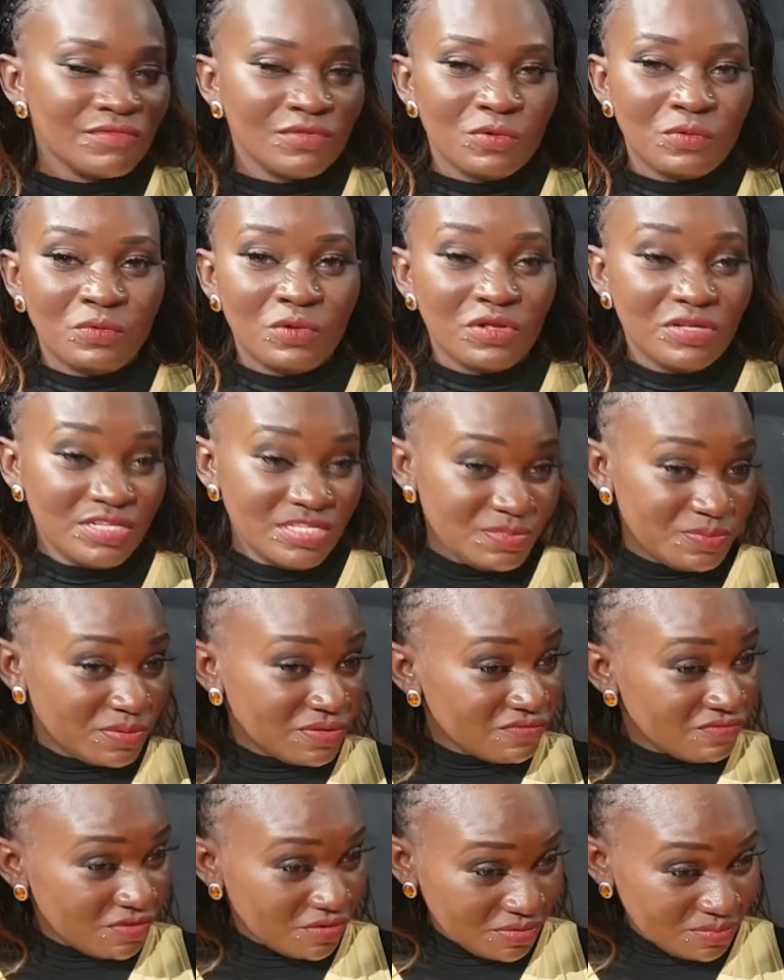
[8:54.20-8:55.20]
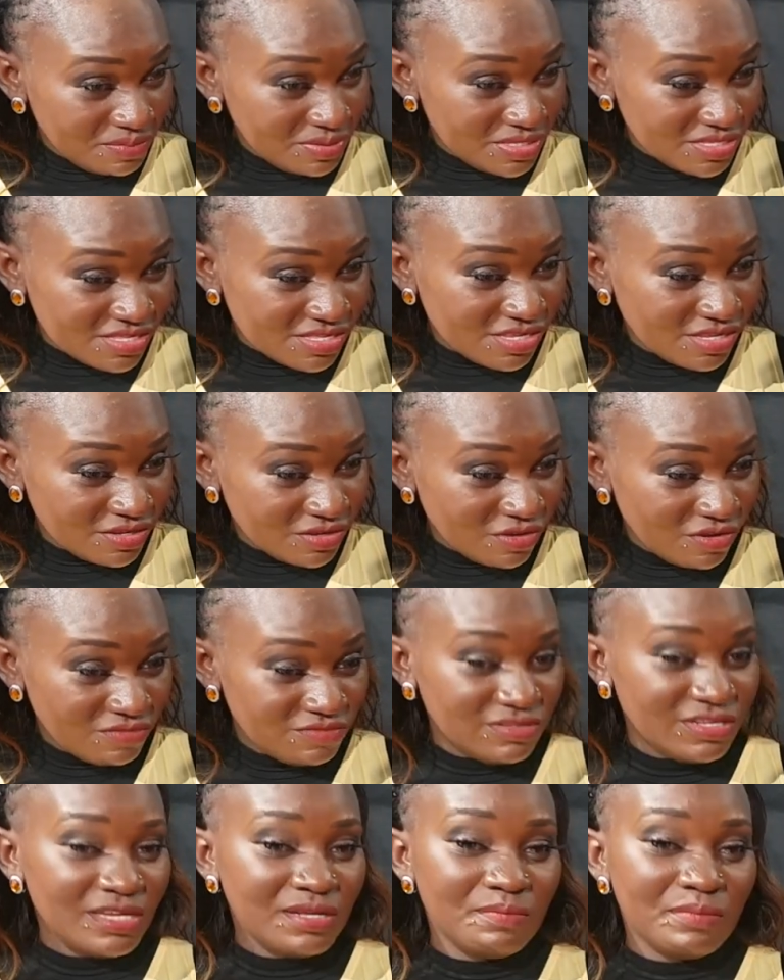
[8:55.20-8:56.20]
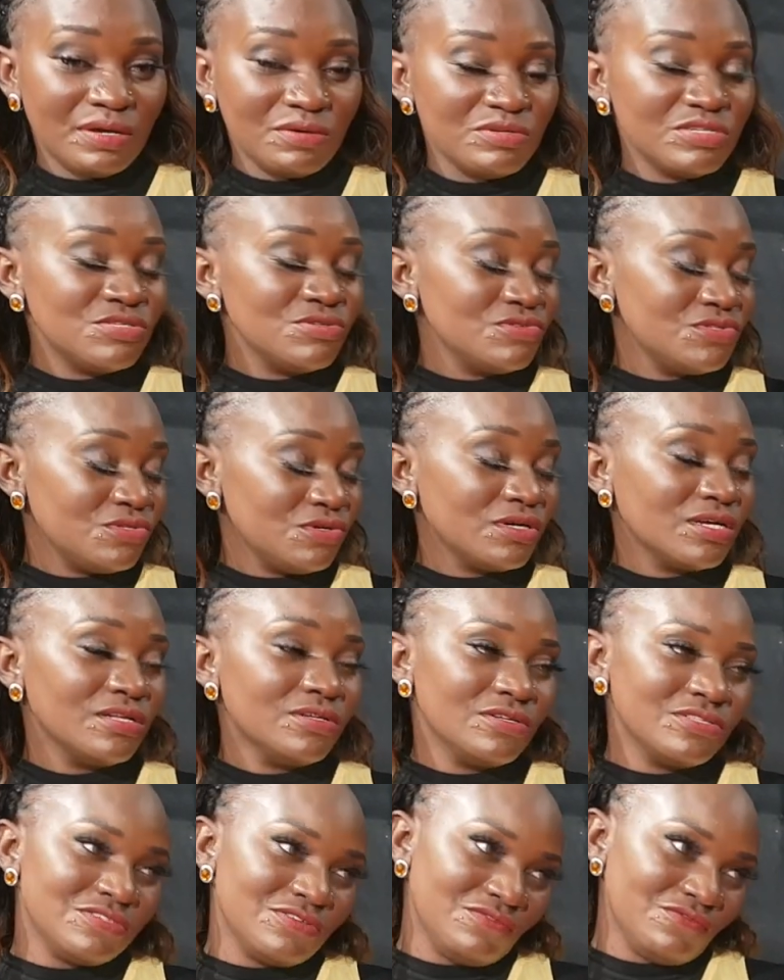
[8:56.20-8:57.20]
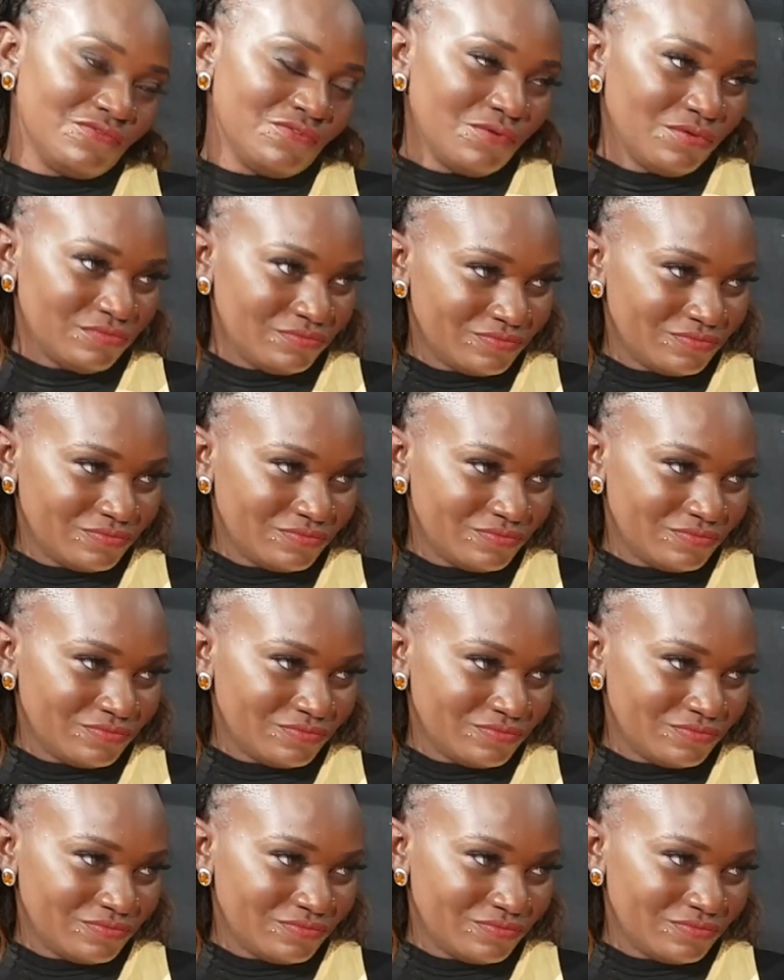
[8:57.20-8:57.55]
Well, he's been very busy of late, but we do talk a lot on the phone.